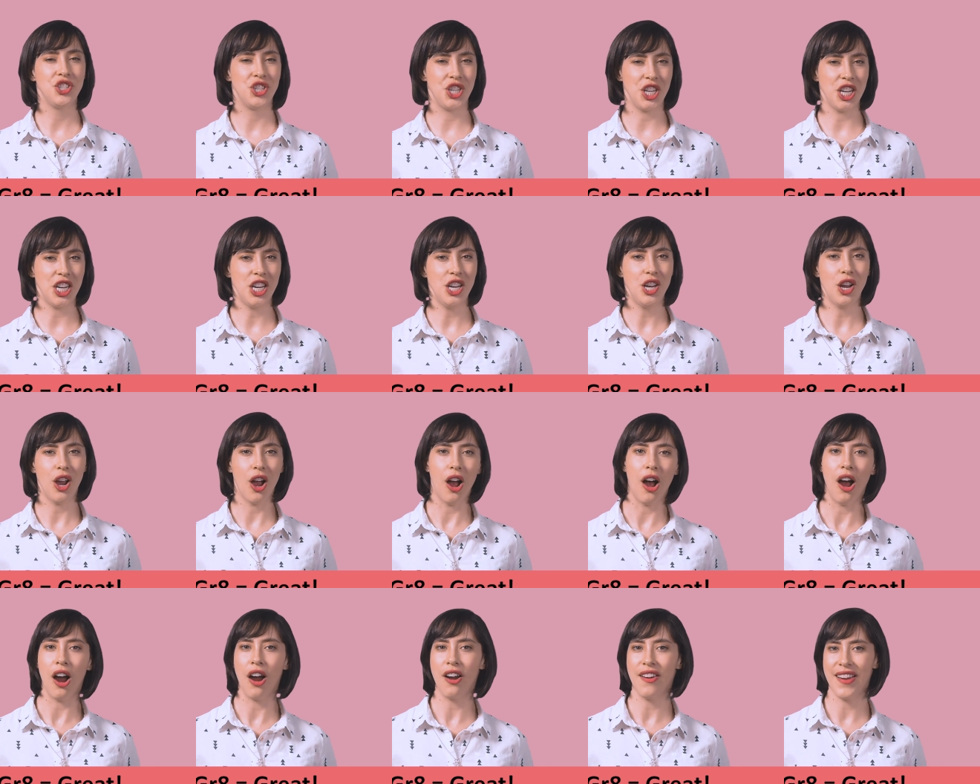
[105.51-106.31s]

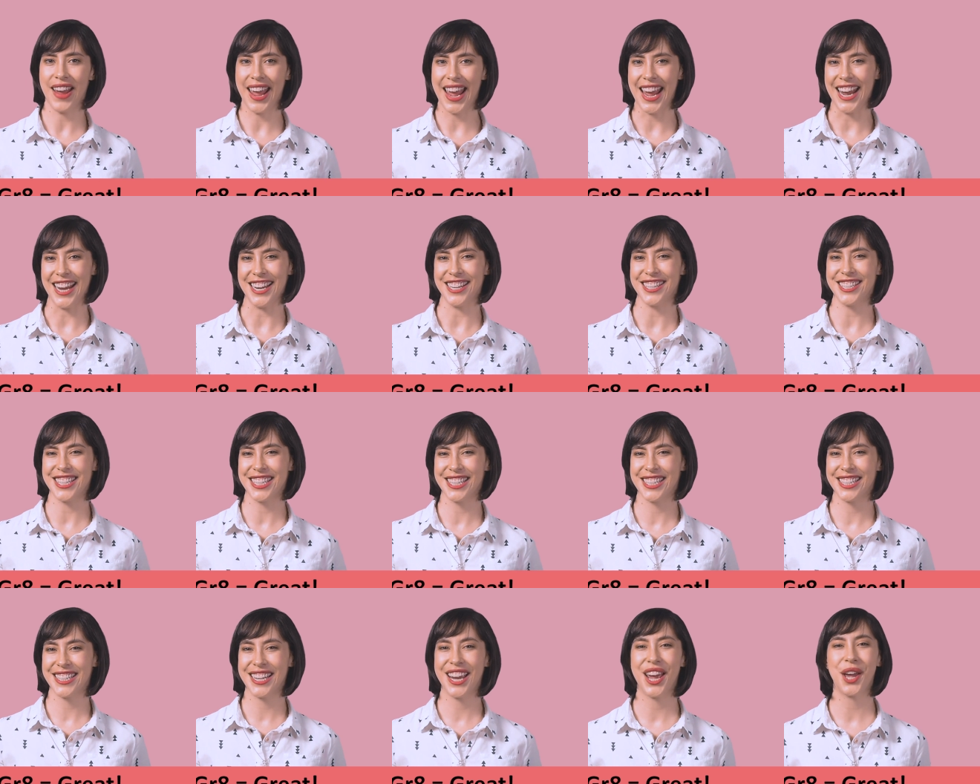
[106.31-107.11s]
GR8.
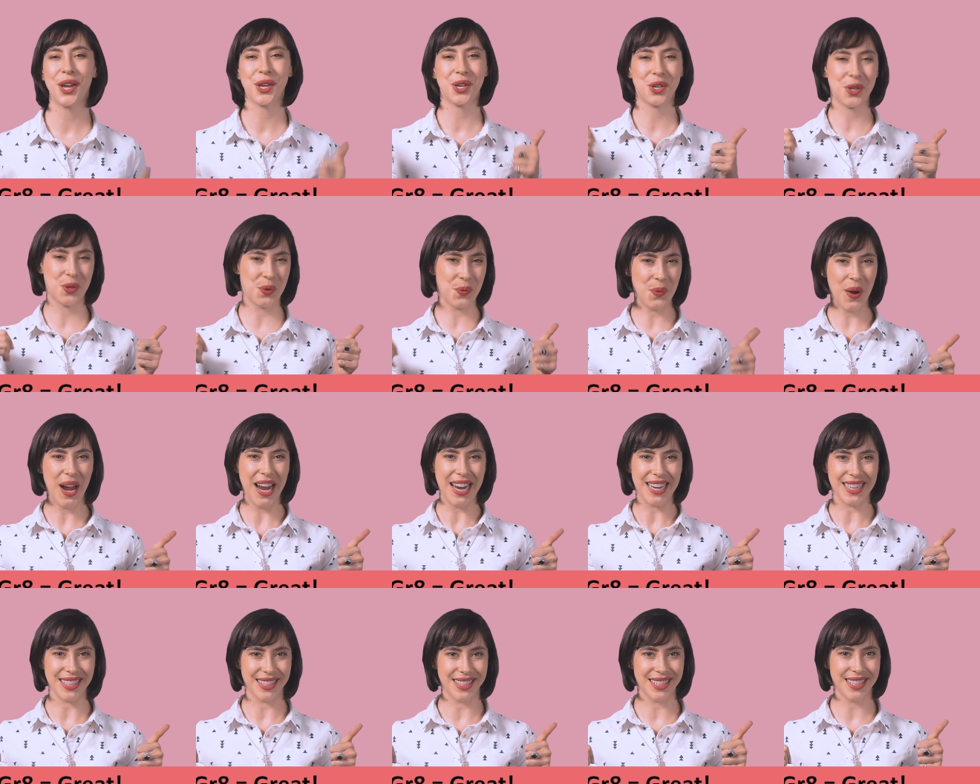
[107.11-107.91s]

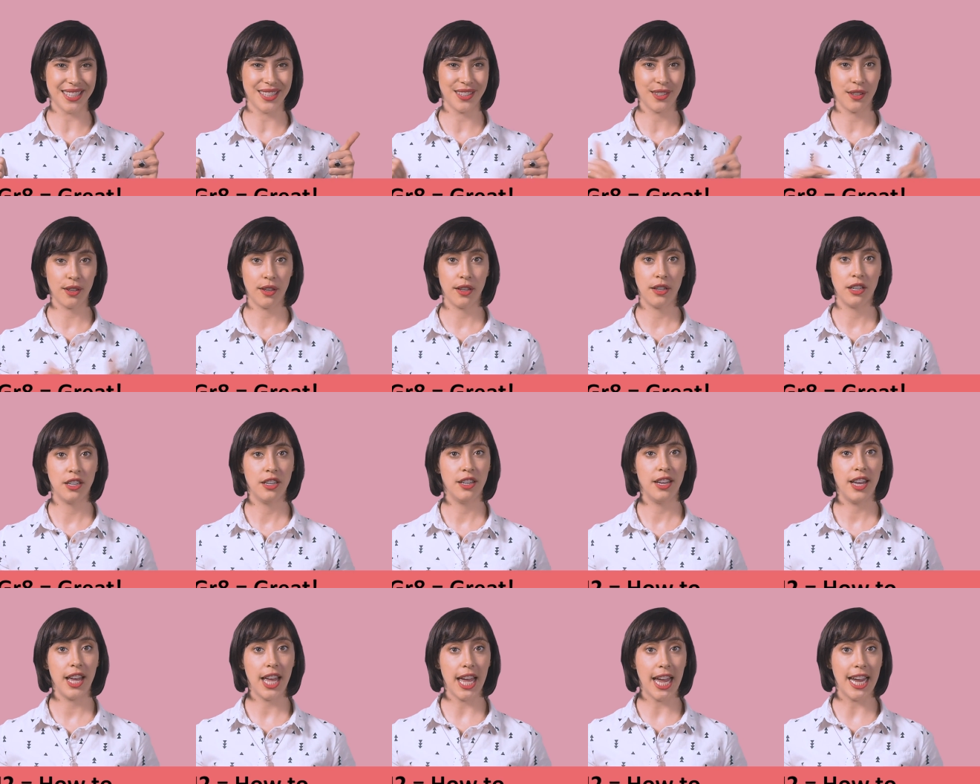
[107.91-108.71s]
Great.
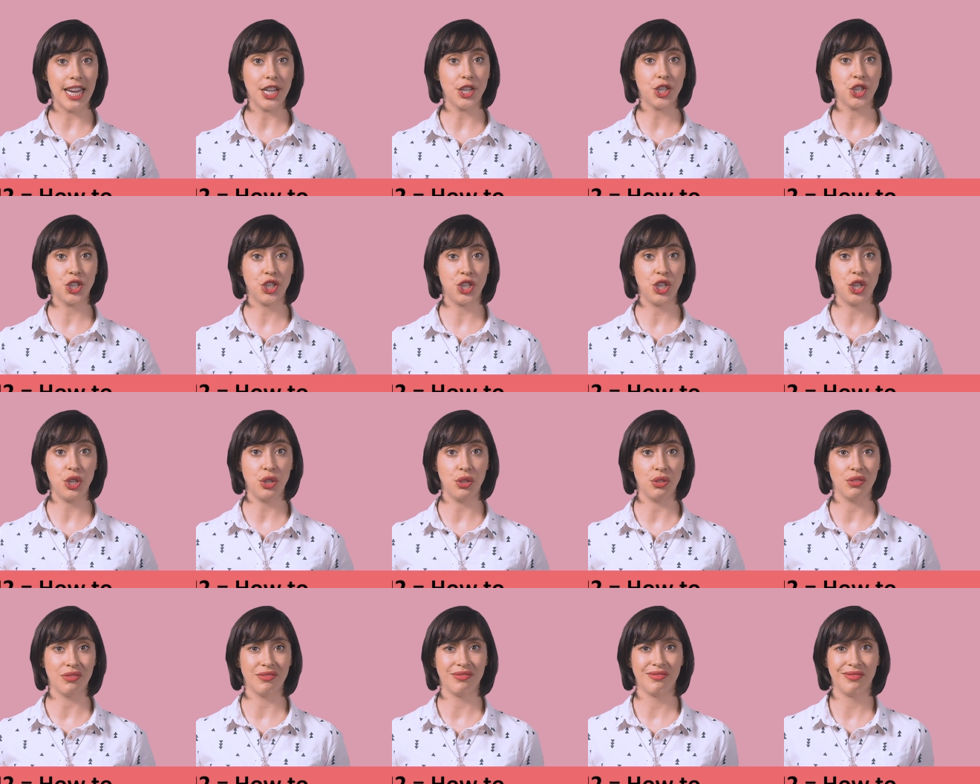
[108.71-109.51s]

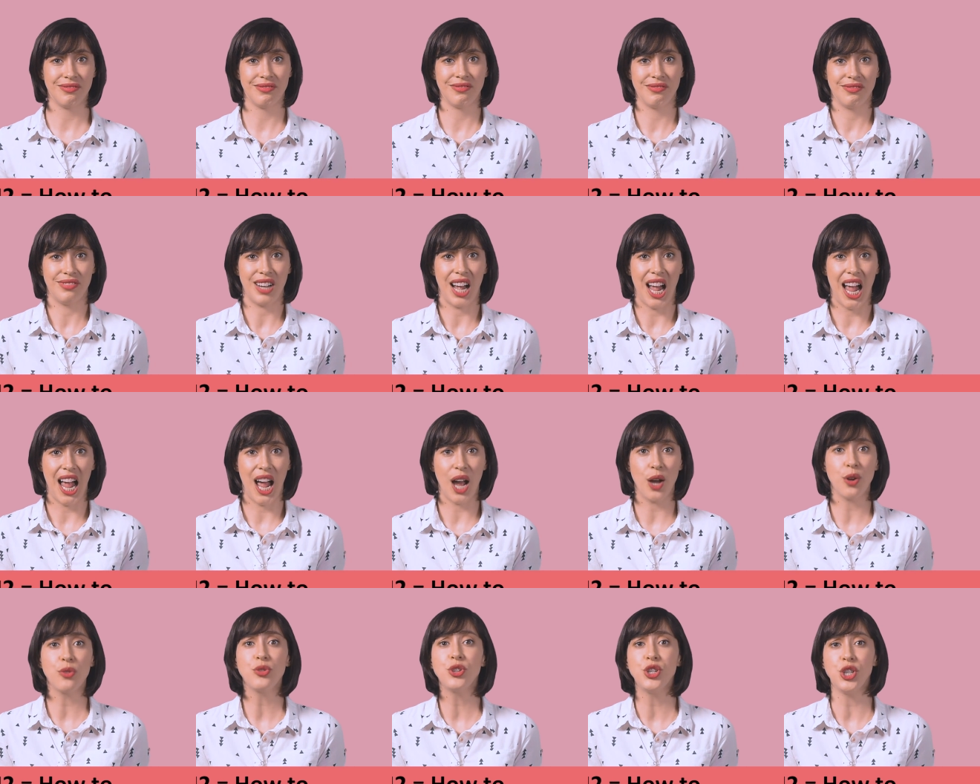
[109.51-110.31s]
H2.
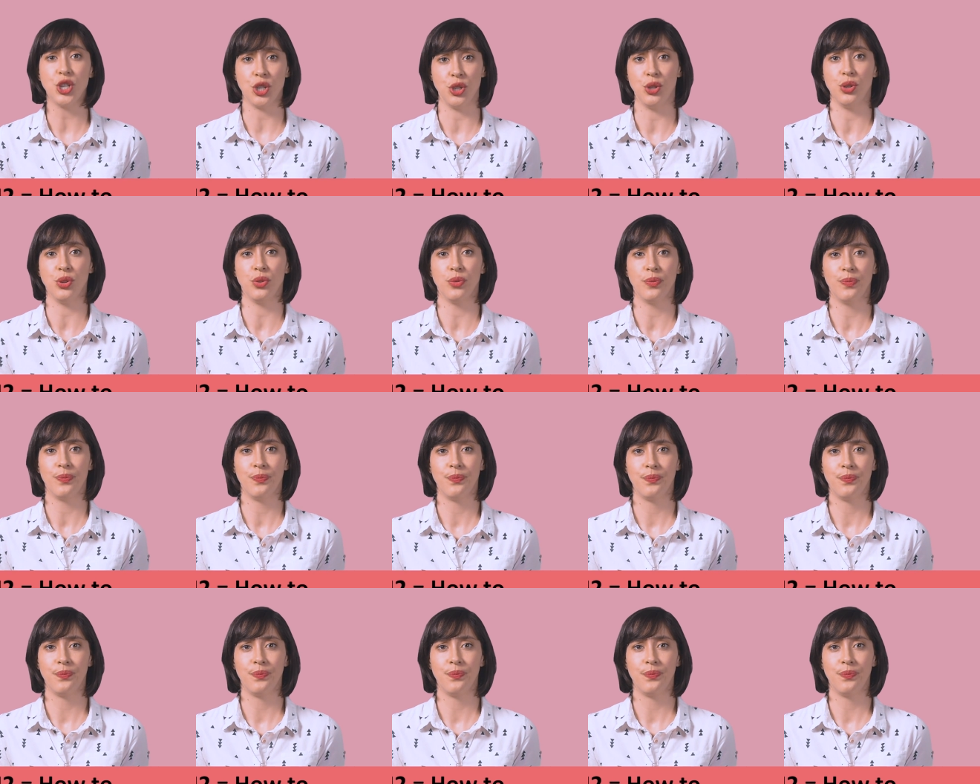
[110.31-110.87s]
How to.